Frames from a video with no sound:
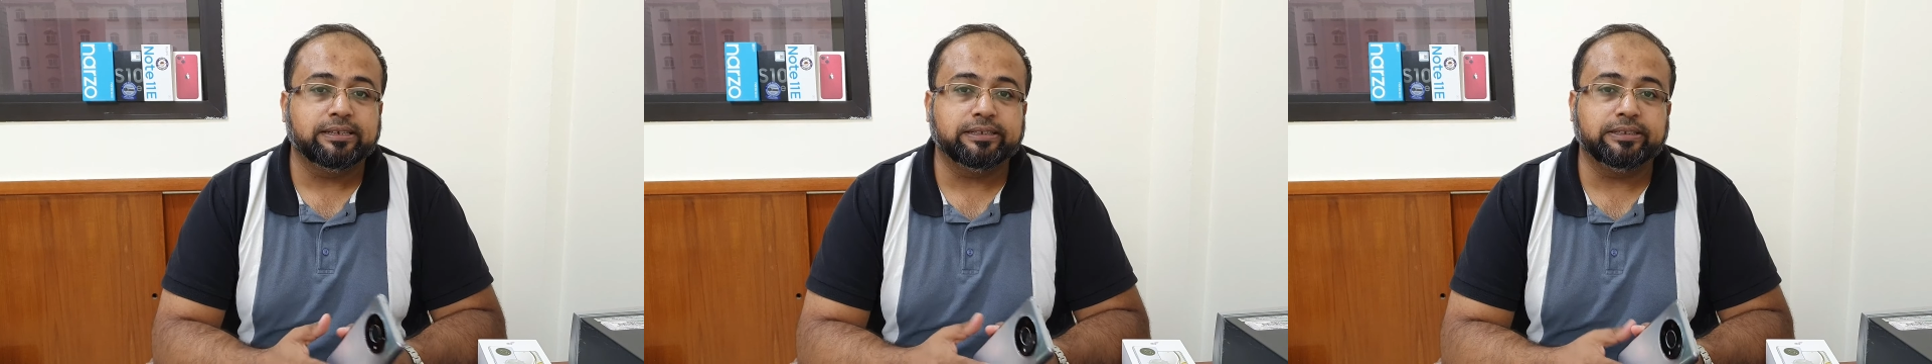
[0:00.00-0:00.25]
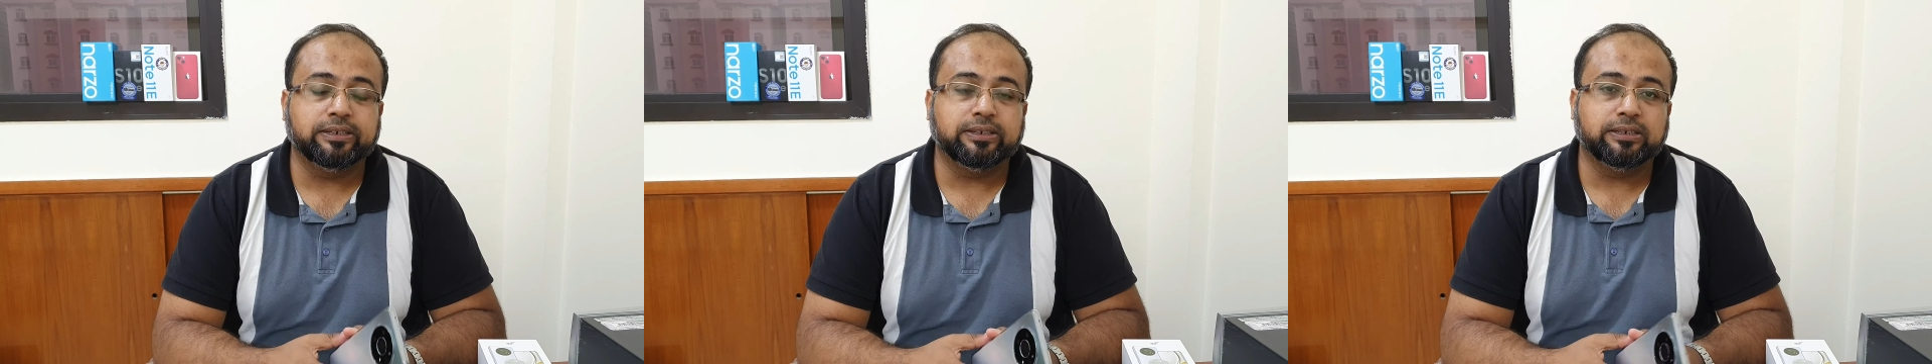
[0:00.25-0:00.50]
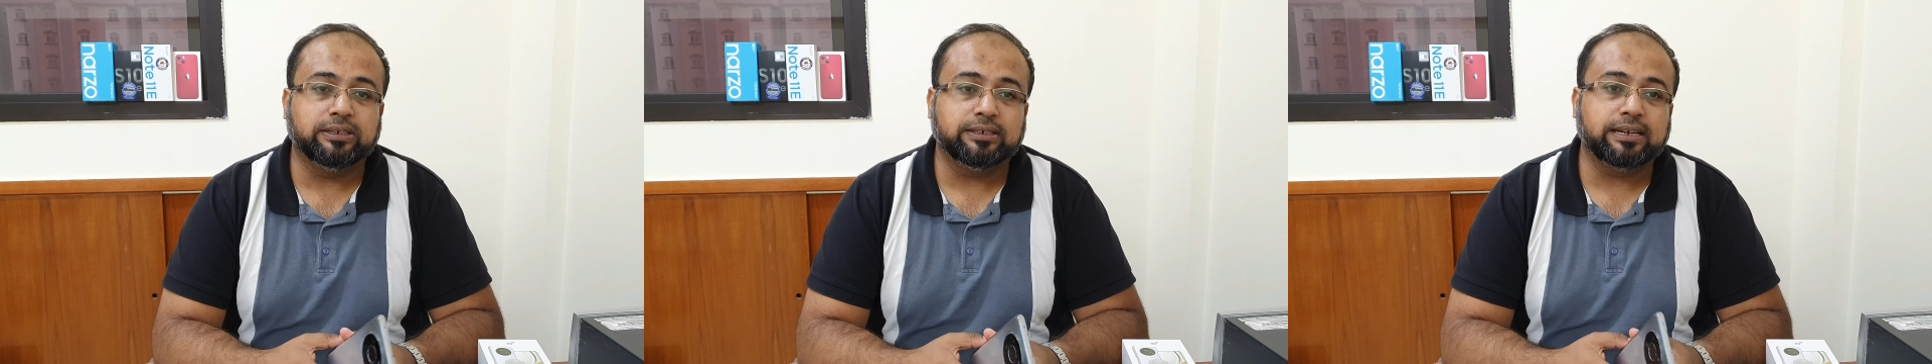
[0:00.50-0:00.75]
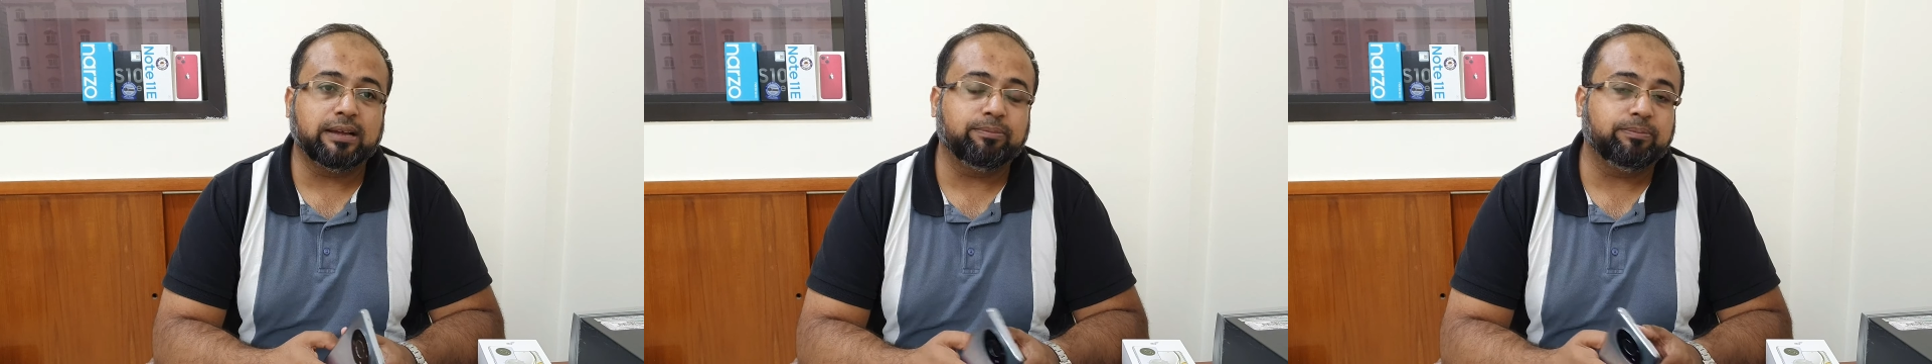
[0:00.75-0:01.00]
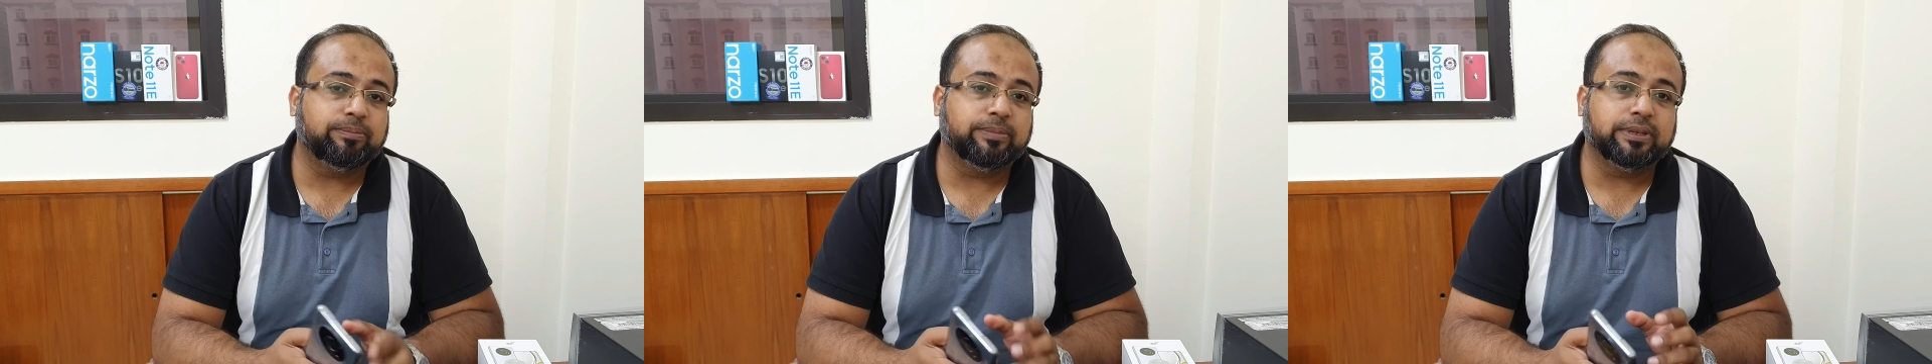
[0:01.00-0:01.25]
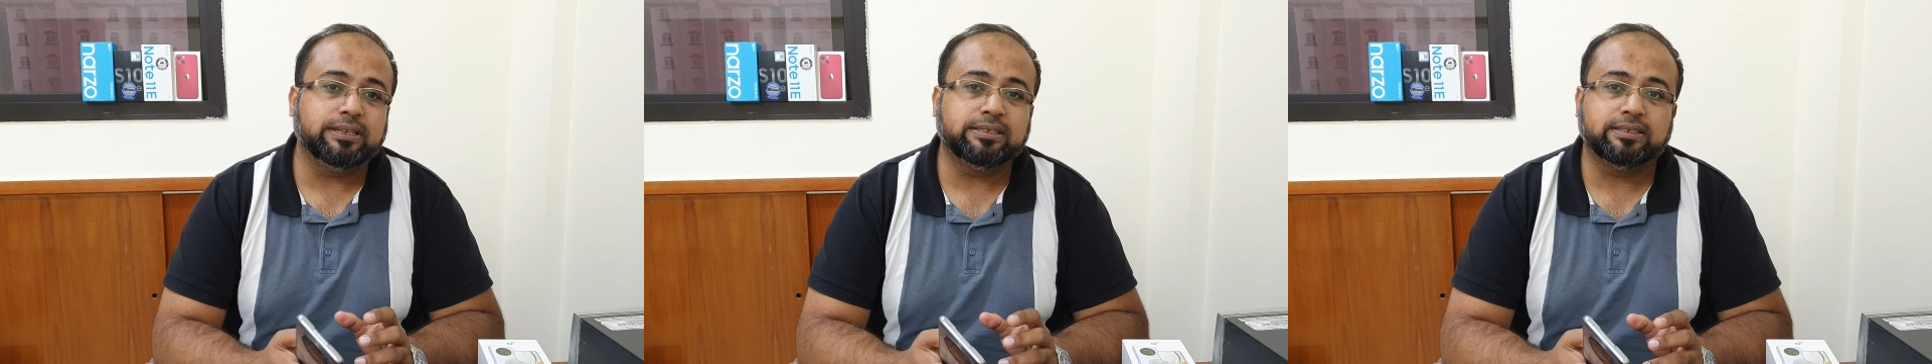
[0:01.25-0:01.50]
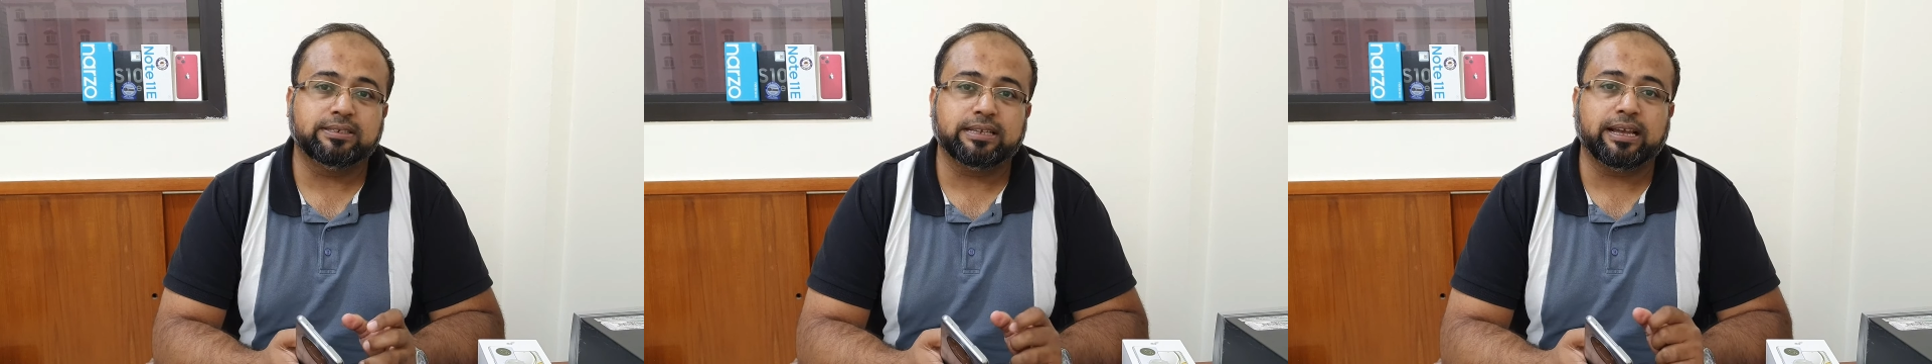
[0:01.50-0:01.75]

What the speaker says: The RAM is